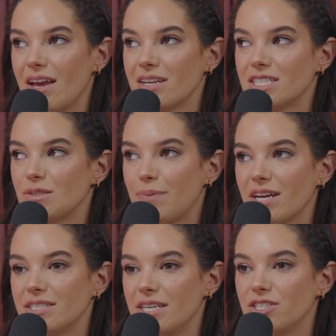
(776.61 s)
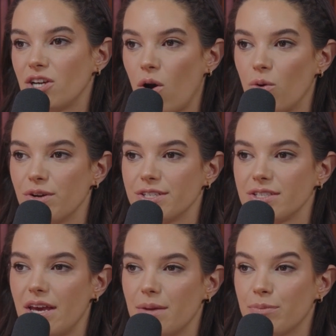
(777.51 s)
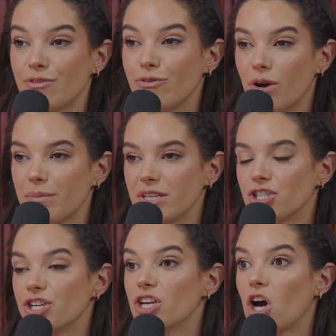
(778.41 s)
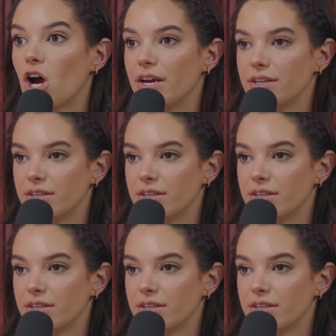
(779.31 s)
expected to always like perform and turn it on.